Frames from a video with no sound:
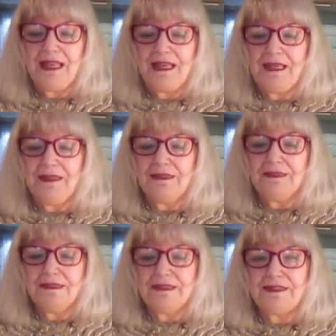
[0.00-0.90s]

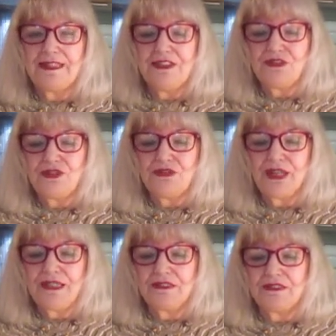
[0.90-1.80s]
It centers
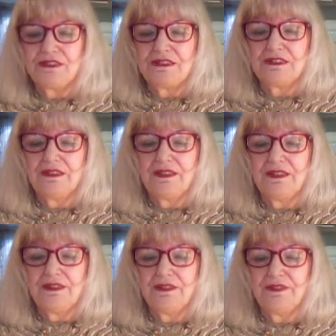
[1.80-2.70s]
around,
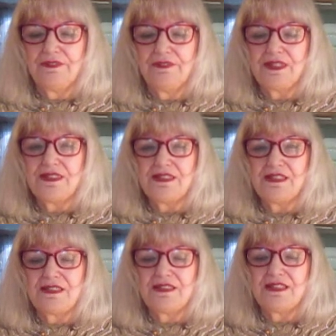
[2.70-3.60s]
this
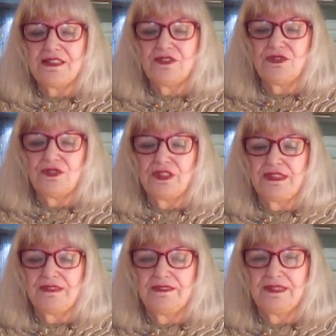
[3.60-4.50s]
is the
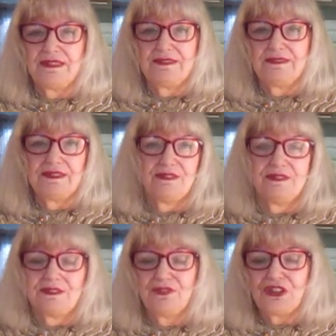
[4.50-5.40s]
story that,
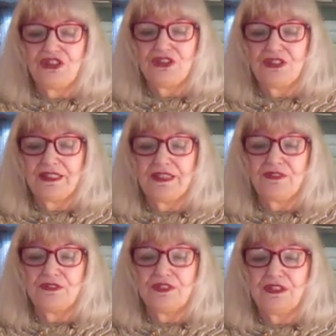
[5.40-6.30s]
the fictional
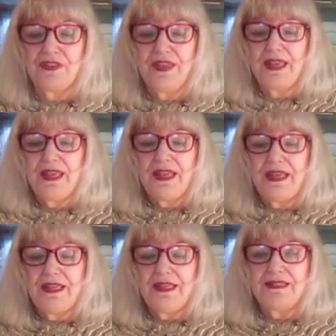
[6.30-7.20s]
account of it.
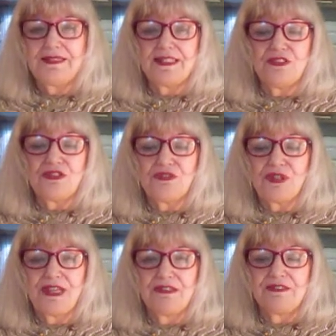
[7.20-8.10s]
It centers
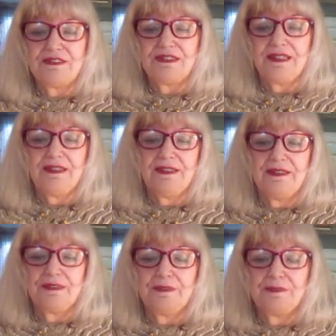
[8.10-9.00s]
around
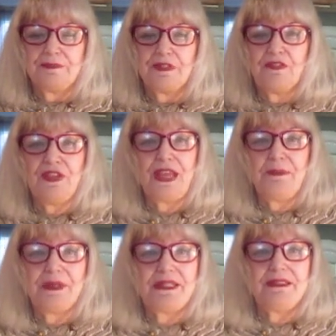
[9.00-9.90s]
a
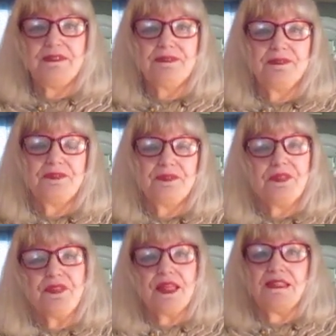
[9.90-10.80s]
family
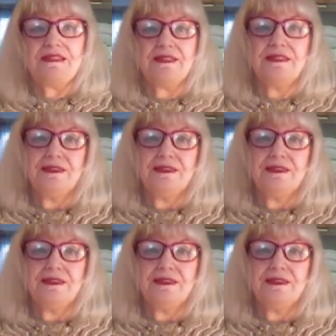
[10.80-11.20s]
that